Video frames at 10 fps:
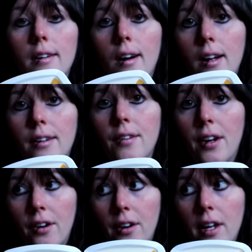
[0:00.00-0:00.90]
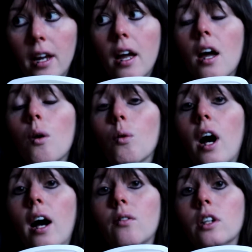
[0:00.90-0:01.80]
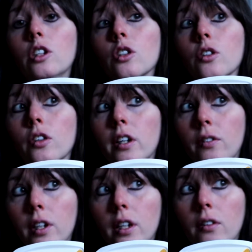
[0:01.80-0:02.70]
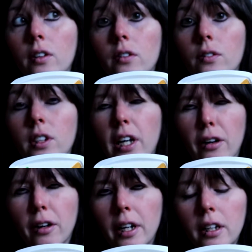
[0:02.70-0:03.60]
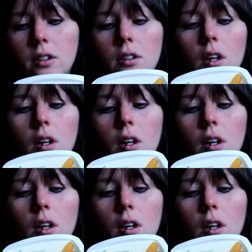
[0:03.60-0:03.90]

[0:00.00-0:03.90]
non-dairy will have a derivative of dairy